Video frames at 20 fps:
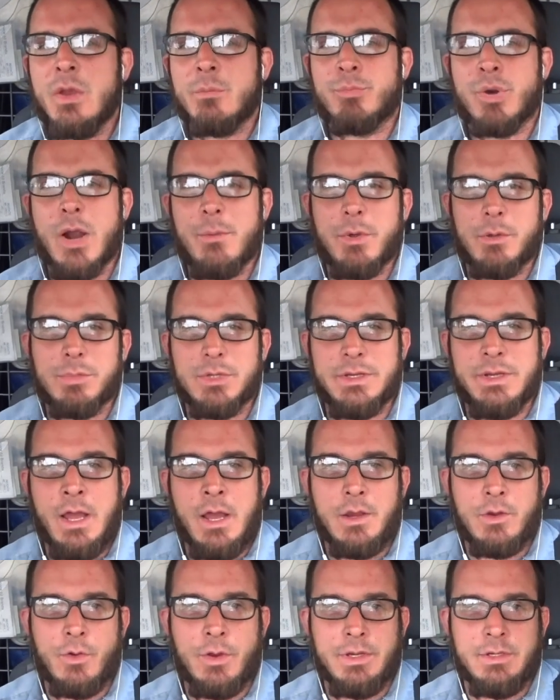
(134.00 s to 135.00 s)
Probably
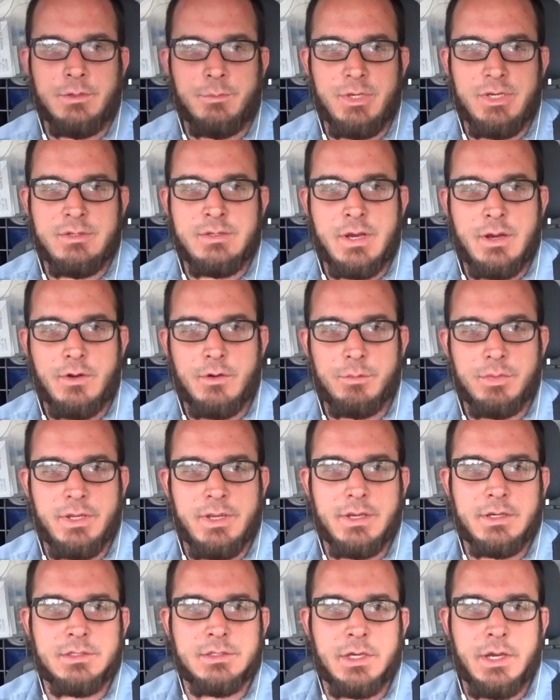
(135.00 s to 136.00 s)
not going to be terribly
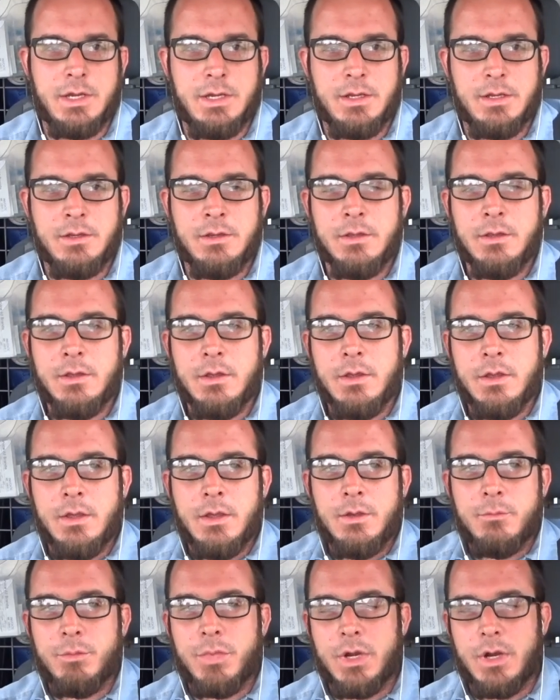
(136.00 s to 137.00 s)
exciting,
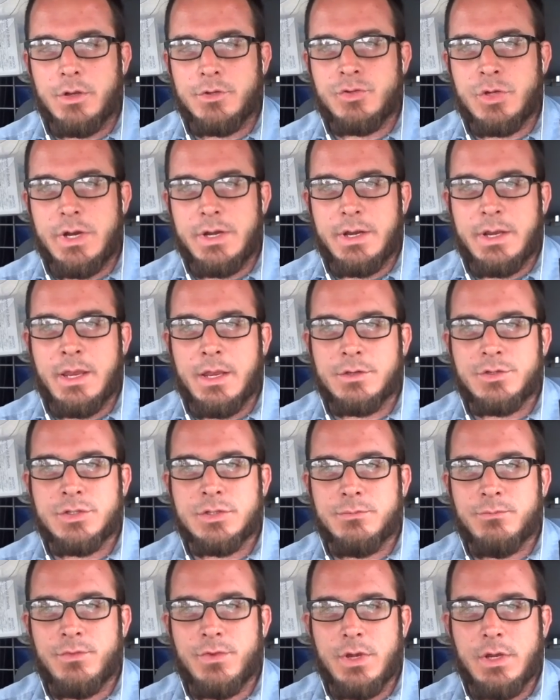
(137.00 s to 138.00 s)
but I'll try to catch
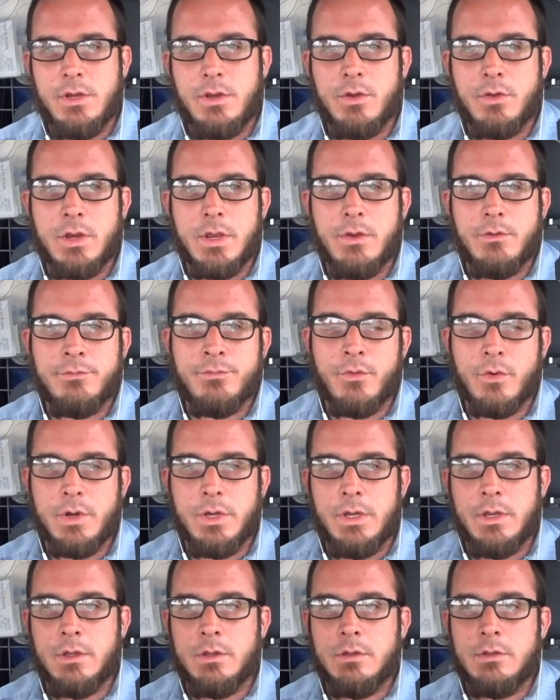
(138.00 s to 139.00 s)
some video for
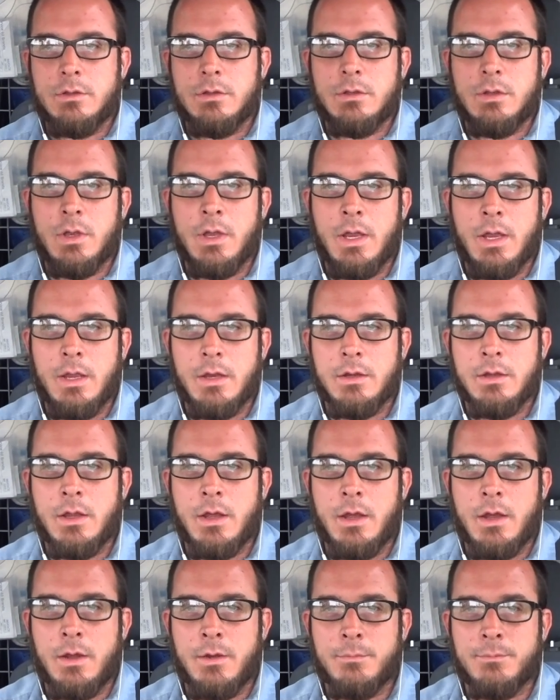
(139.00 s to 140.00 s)
you and
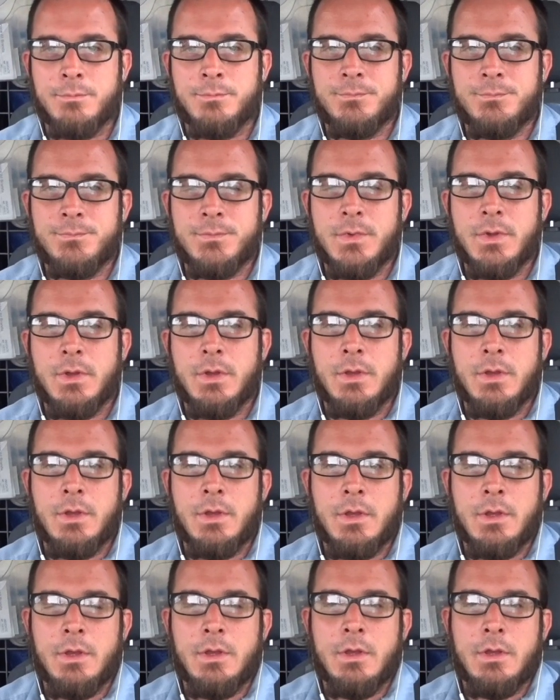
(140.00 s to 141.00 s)

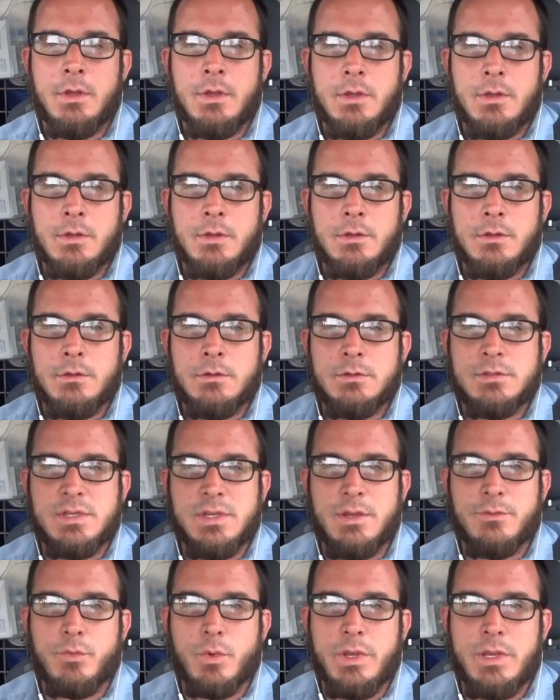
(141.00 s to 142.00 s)
um, see
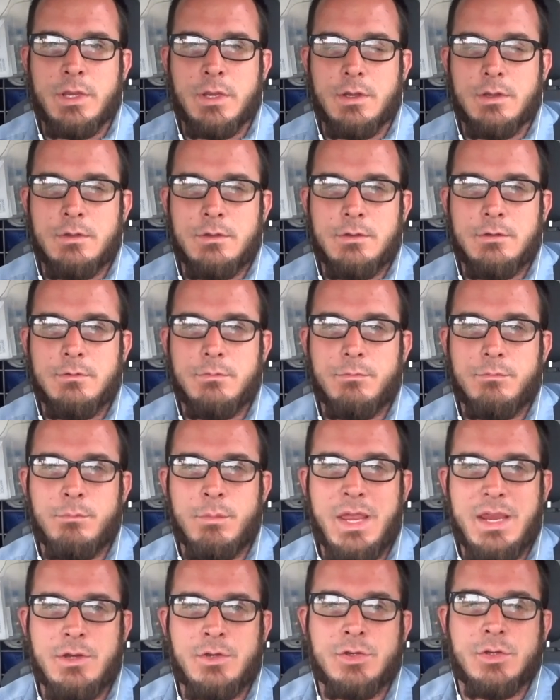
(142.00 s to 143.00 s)
if we can
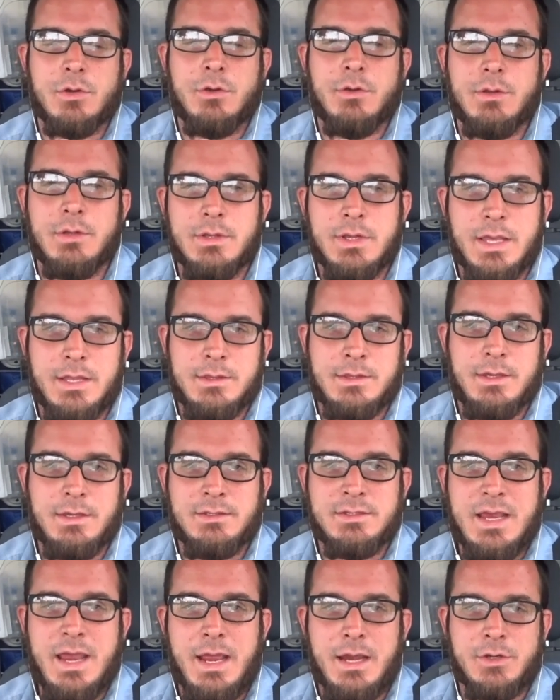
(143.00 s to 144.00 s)
make sure that that
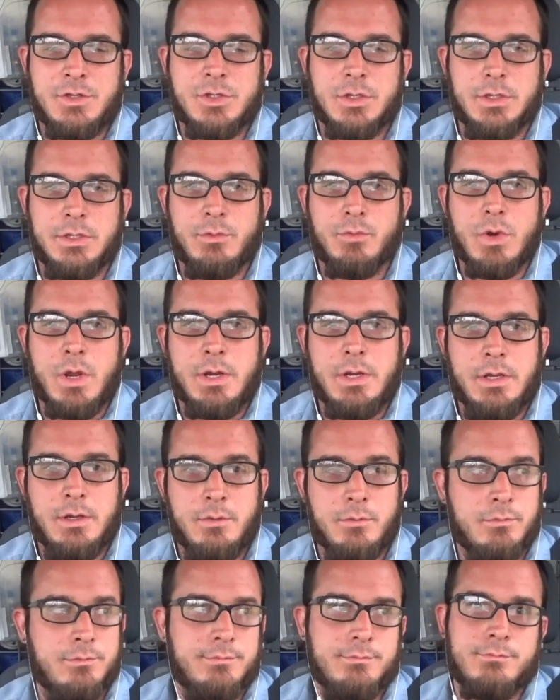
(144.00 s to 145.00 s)
thing's actually running
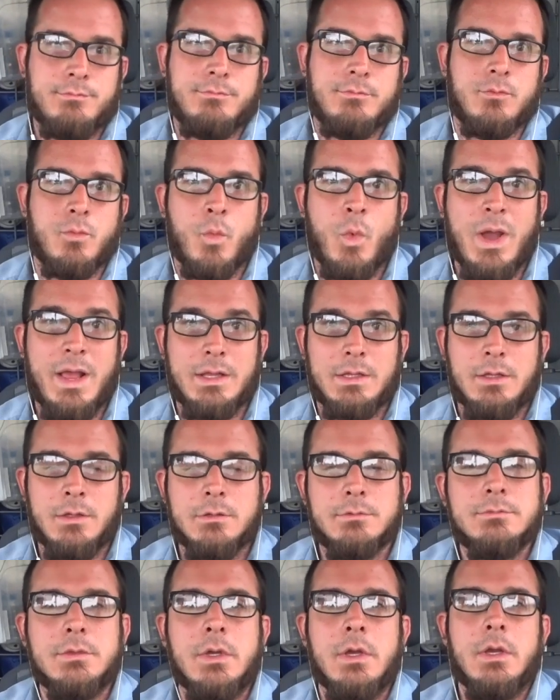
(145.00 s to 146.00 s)
well
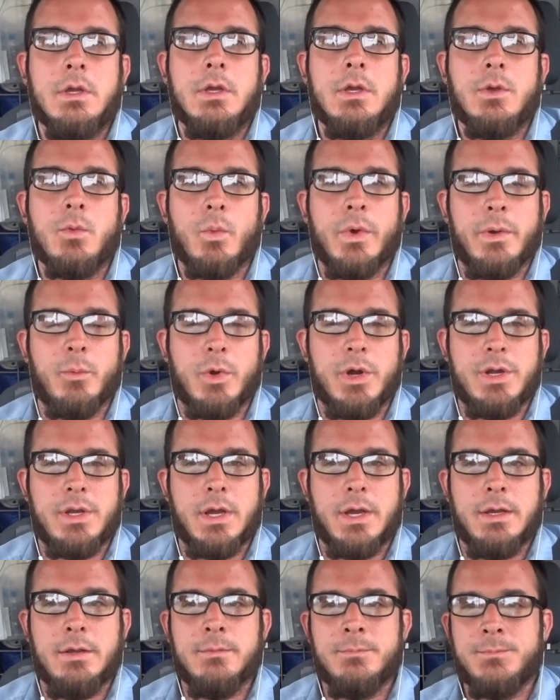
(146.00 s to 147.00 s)
when we're
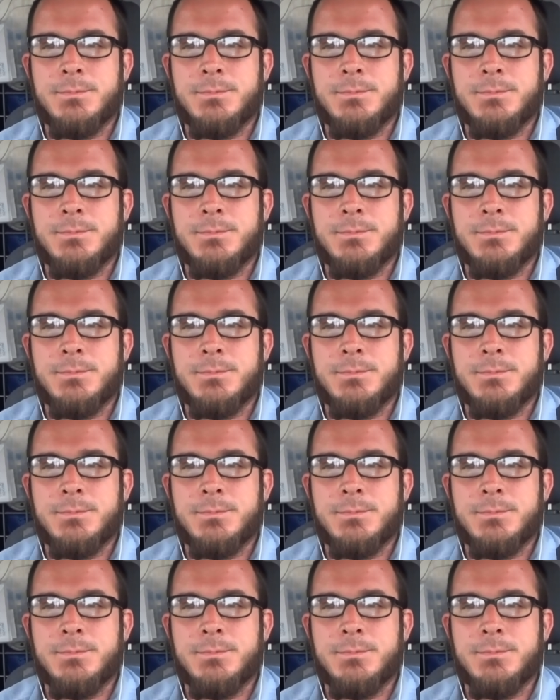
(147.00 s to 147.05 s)
done.